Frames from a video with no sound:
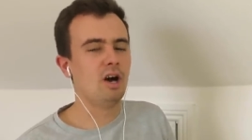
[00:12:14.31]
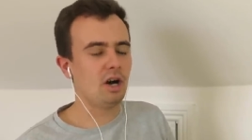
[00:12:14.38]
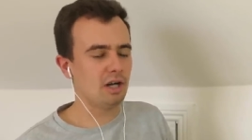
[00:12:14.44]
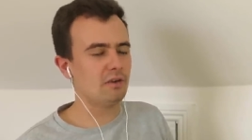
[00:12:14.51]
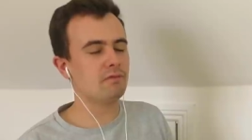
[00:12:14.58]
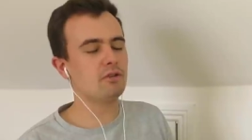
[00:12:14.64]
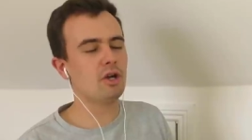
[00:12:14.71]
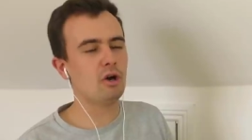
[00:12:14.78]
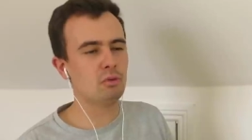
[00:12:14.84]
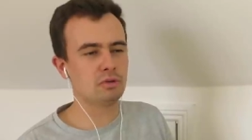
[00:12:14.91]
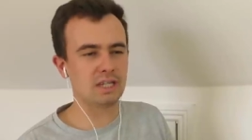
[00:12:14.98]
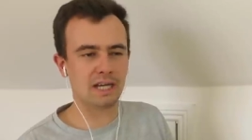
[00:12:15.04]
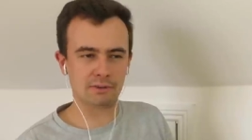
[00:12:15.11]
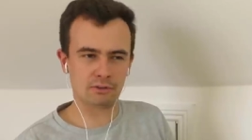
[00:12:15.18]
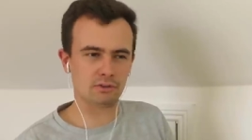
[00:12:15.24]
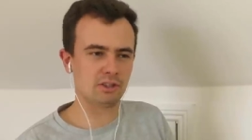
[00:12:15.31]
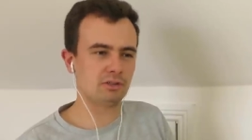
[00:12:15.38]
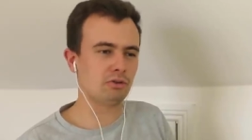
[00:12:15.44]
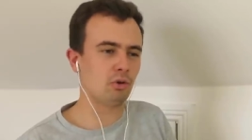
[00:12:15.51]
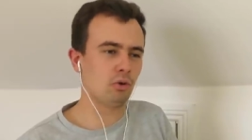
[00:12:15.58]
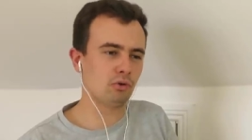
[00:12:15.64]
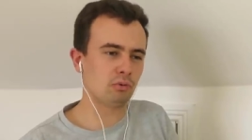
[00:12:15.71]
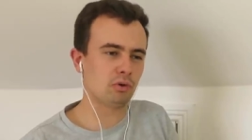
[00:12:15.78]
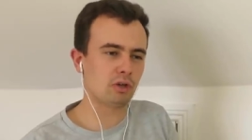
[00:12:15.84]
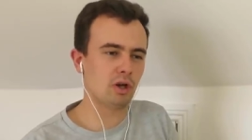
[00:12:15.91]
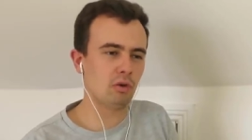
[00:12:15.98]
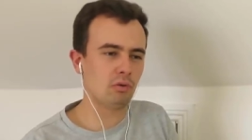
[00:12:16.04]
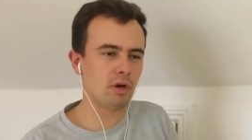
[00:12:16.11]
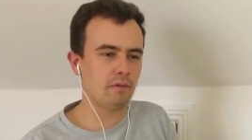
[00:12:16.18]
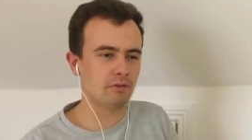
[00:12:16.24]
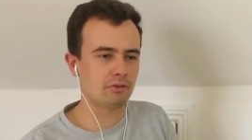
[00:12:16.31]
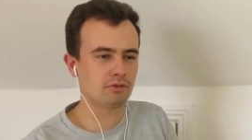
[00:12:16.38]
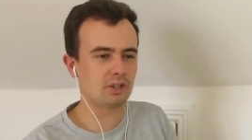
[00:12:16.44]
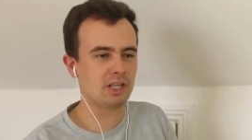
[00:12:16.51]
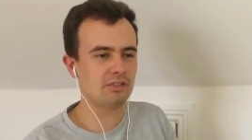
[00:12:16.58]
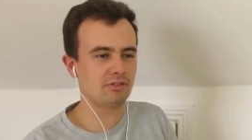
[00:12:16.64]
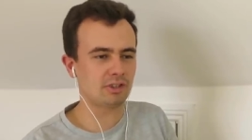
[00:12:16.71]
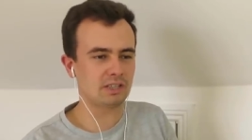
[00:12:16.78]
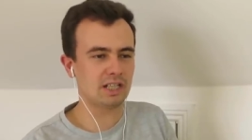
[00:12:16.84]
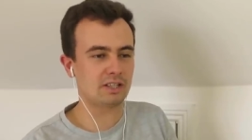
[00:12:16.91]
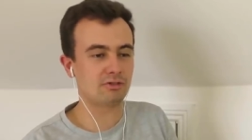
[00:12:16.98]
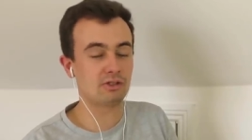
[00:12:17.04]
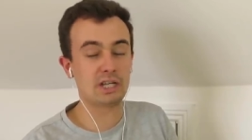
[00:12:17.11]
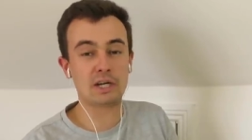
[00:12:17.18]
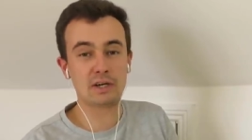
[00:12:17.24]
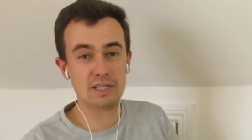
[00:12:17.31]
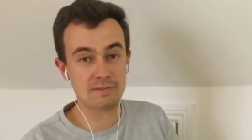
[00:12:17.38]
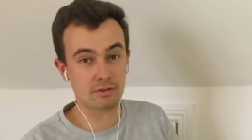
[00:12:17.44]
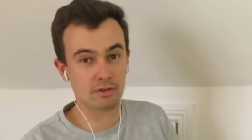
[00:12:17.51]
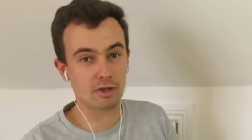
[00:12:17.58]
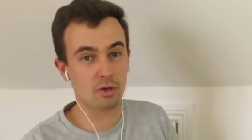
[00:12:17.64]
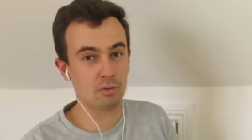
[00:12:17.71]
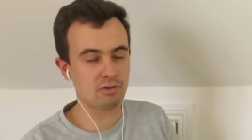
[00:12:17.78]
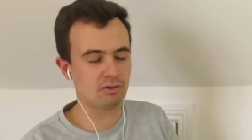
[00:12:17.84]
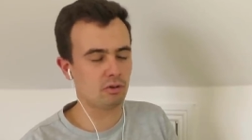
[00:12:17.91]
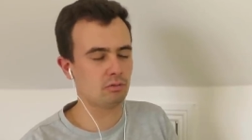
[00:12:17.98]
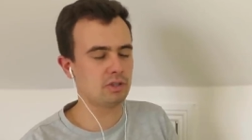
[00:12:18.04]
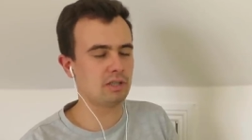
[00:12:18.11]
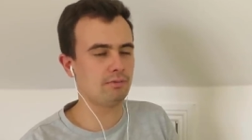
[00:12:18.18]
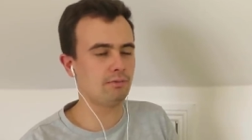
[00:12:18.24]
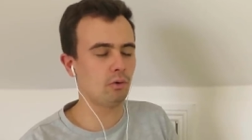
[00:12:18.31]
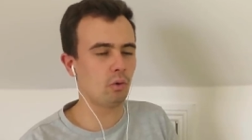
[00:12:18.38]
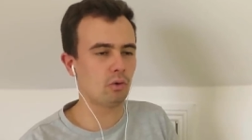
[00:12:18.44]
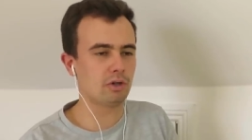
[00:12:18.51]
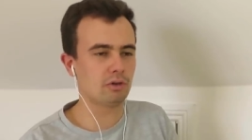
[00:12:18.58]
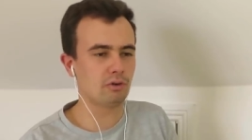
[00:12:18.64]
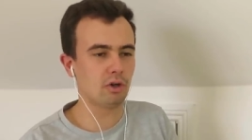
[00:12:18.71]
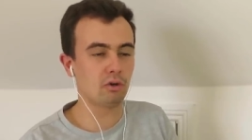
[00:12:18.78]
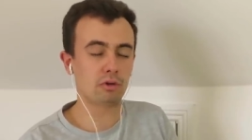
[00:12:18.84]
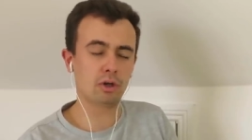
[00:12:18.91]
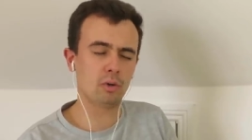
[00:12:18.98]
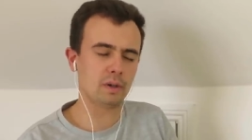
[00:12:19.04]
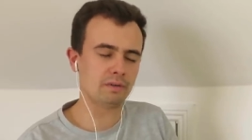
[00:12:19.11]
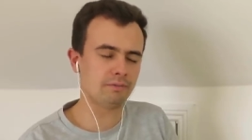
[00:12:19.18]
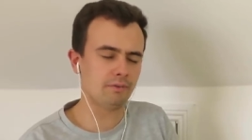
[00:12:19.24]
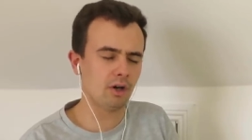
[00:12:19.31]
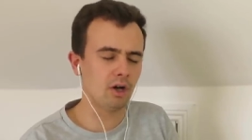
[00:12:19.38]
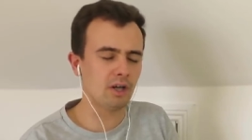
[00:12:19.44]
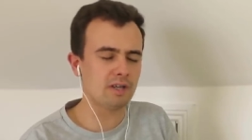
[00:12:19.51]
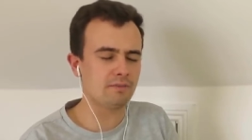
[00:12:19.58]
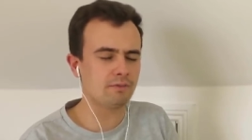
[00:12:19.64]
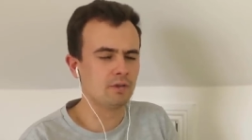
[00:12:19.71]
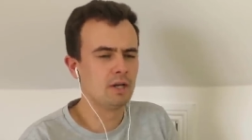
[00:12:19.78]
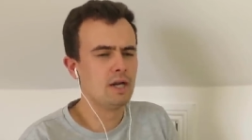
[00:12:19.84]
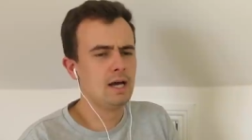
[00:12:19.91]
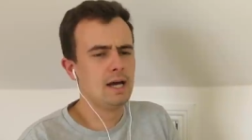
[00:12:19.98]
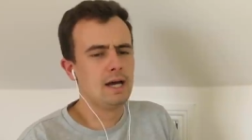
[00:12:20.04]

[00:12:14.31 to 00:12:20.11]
I have no doubt that this horse will go novice chasing next year, even though he's only a four-year-old going five.